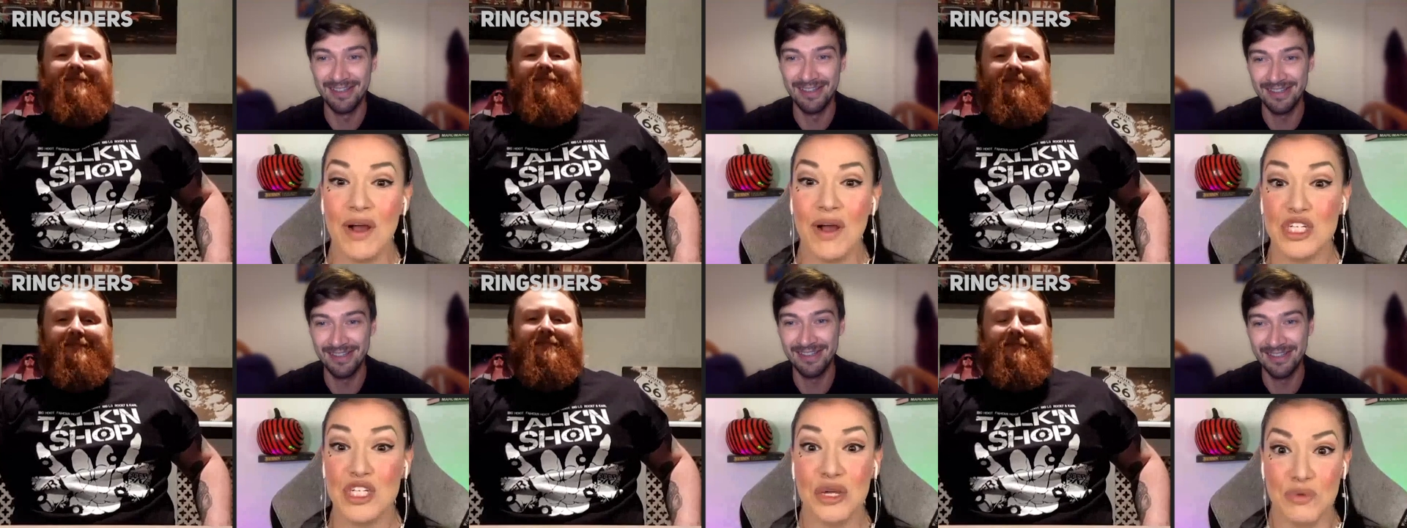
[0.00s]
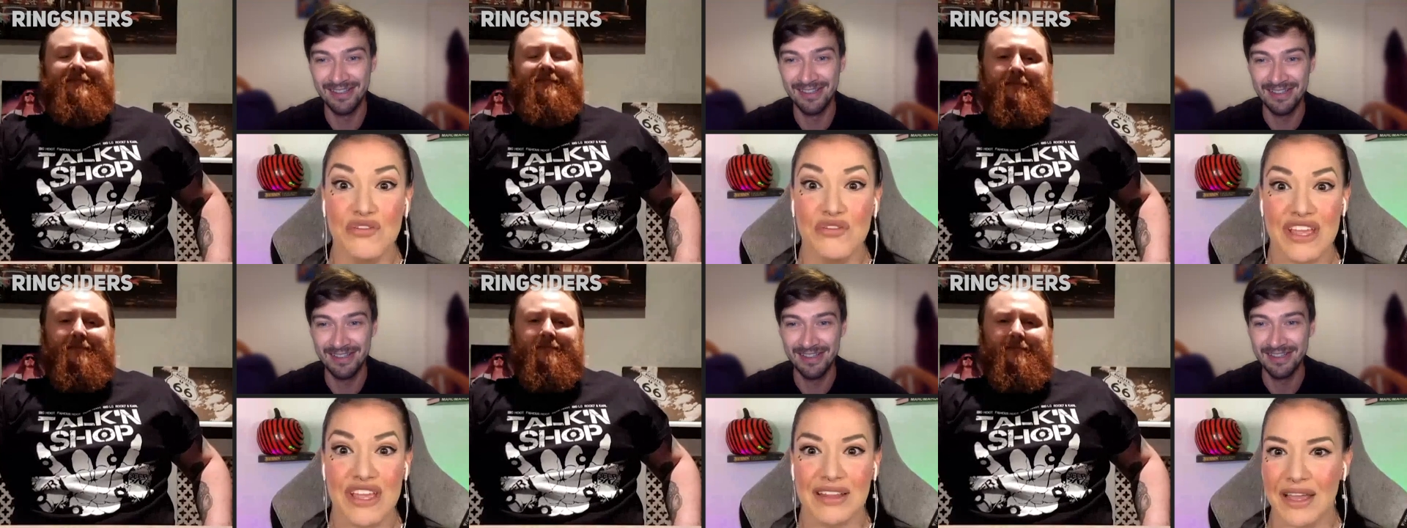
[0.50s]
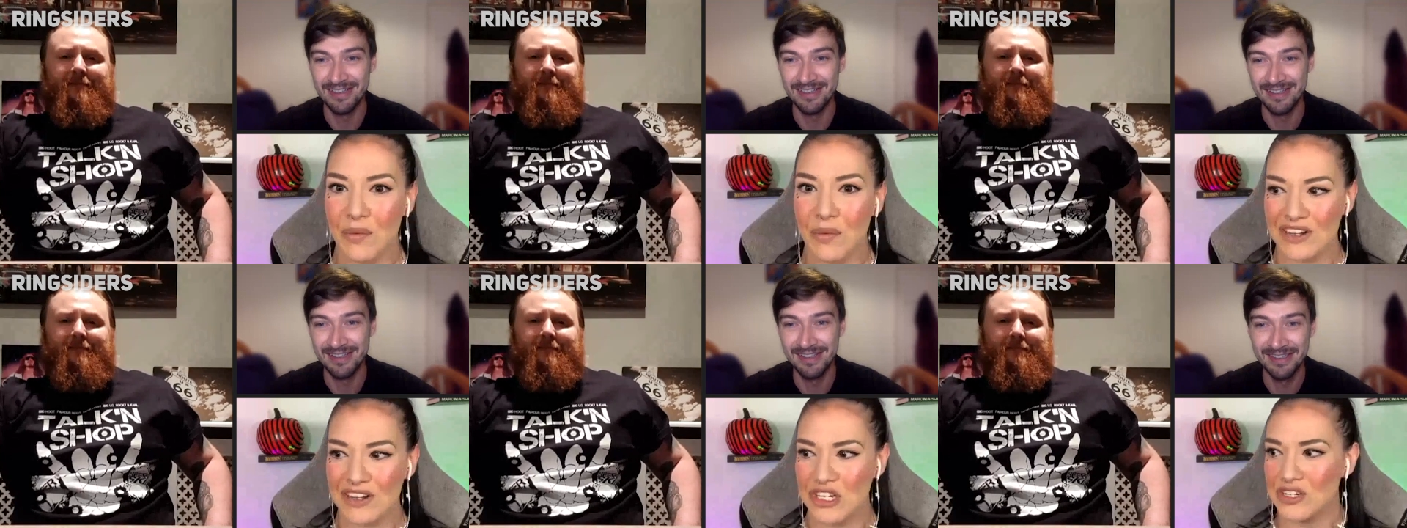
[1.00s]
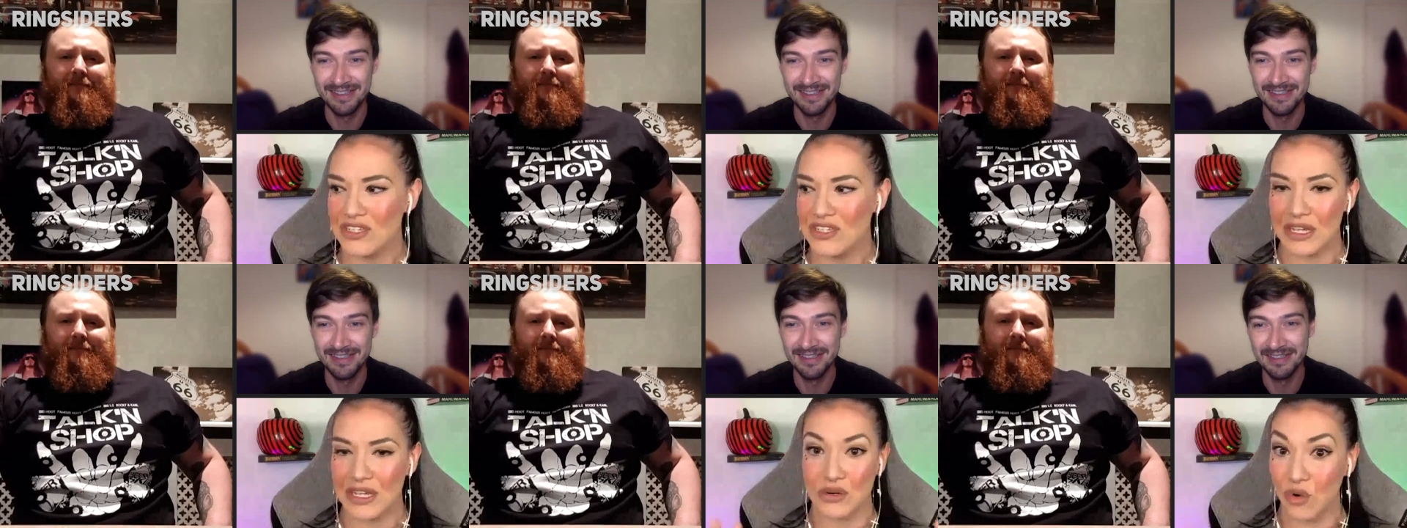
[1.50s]
Speaker 1: even watching a movie, like watching
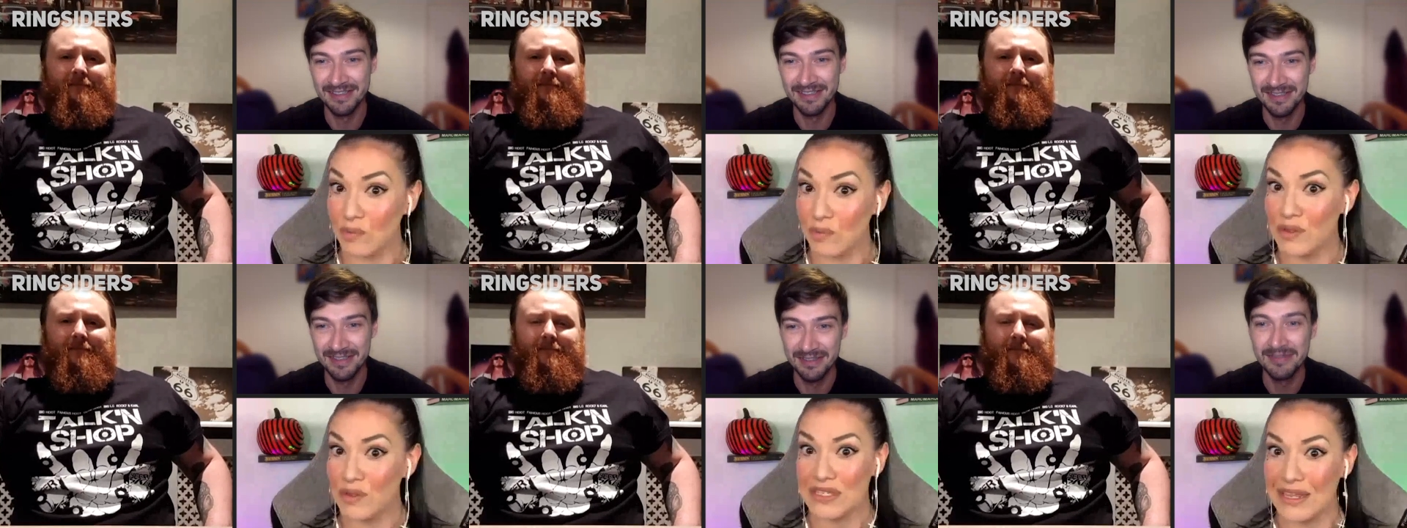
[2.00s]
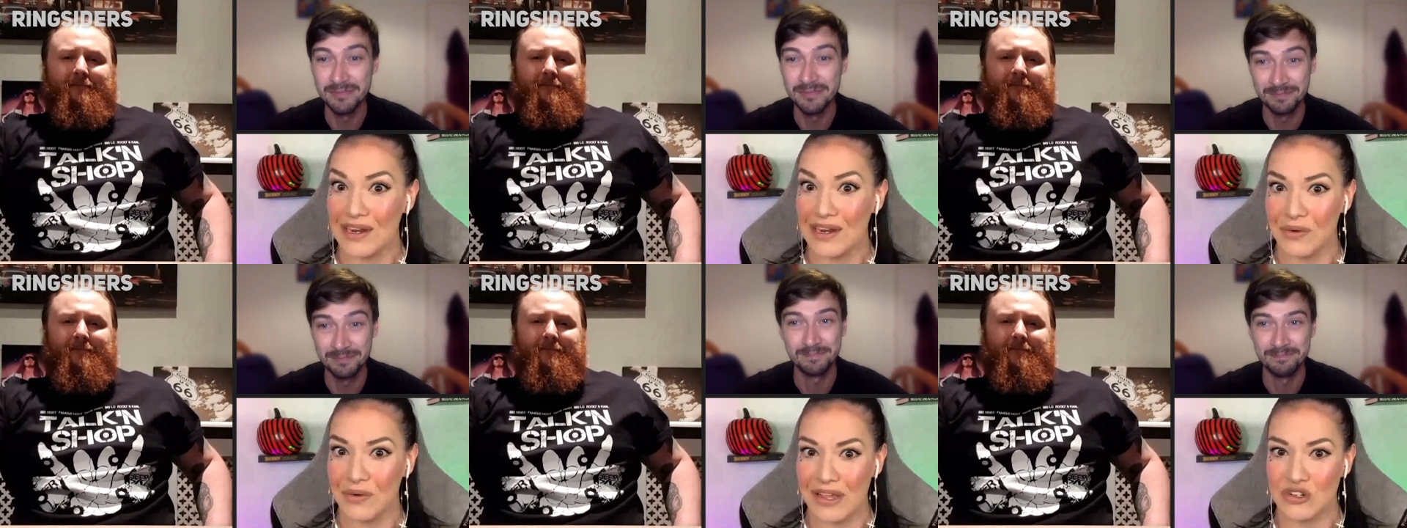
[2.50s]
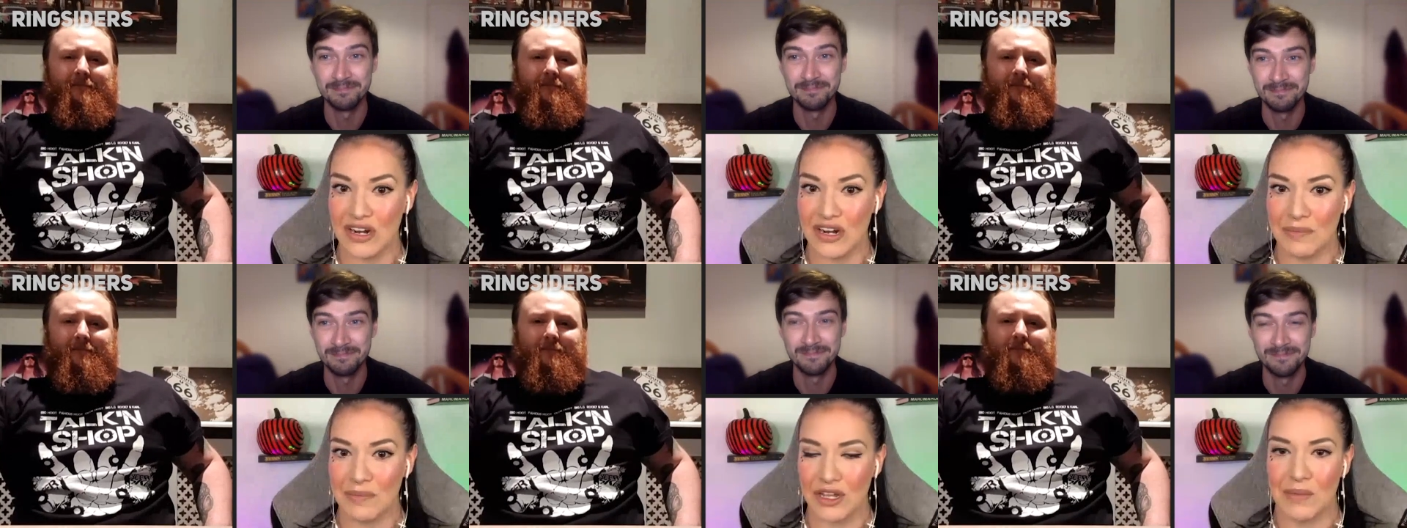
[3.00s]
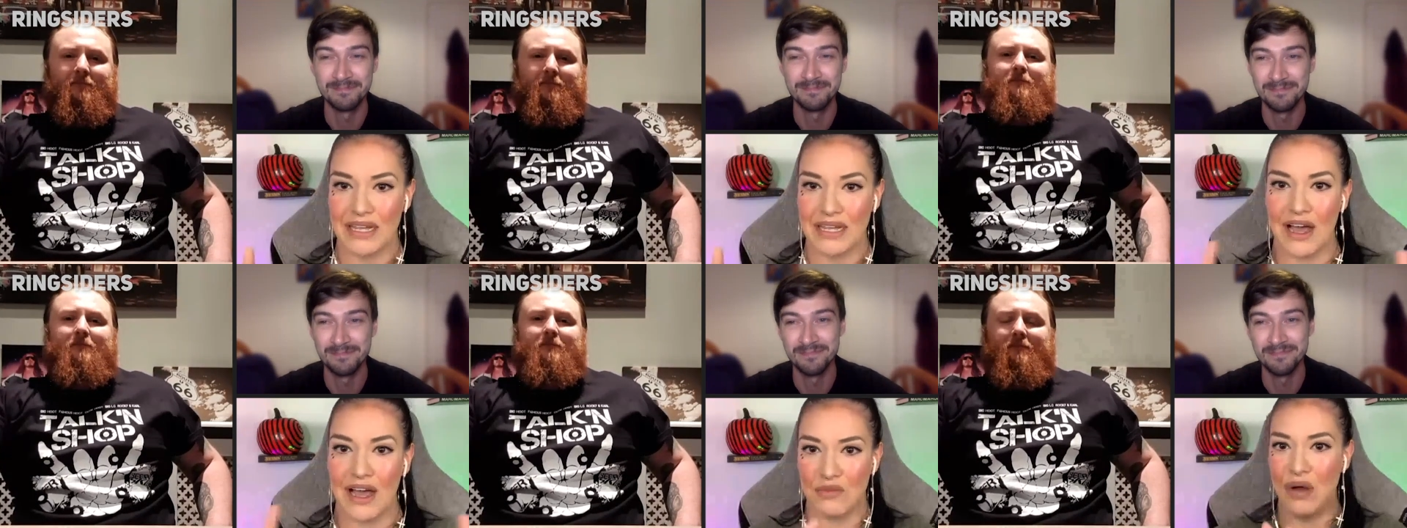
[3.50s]
just like a normal scene in a restaurant, I'm like, oh
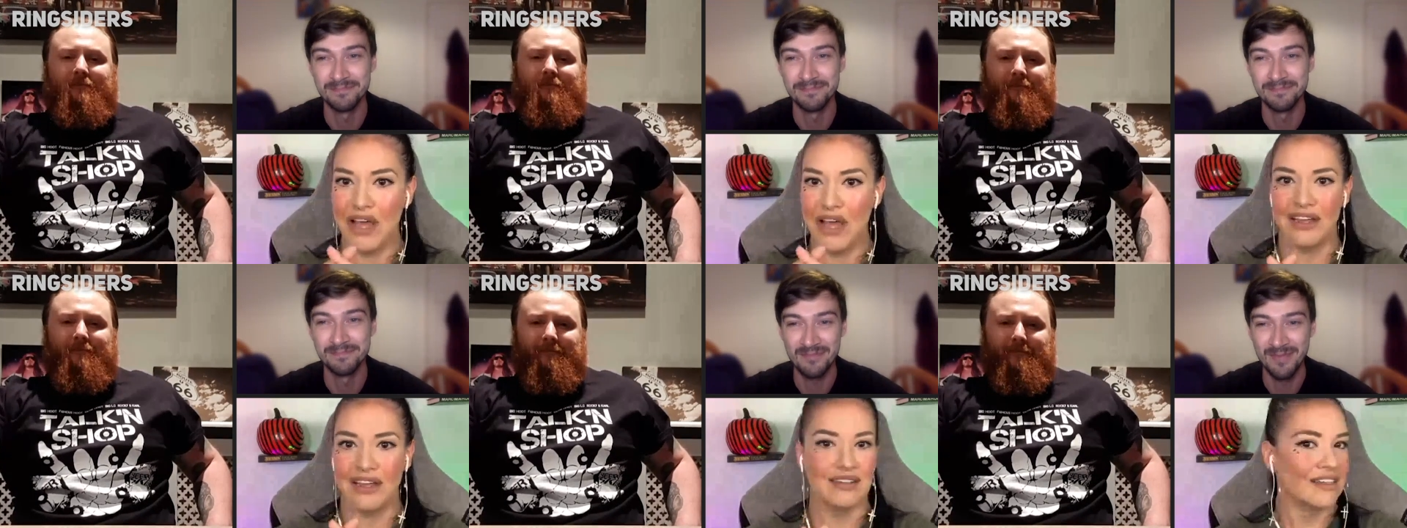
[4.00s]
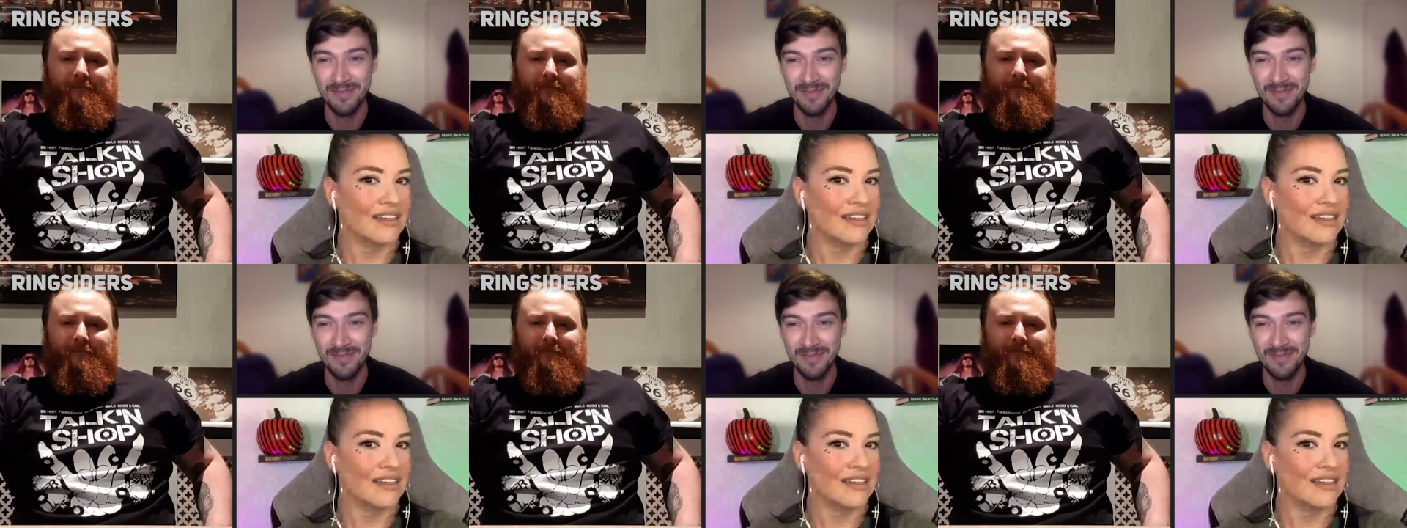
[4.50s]
my God, Rona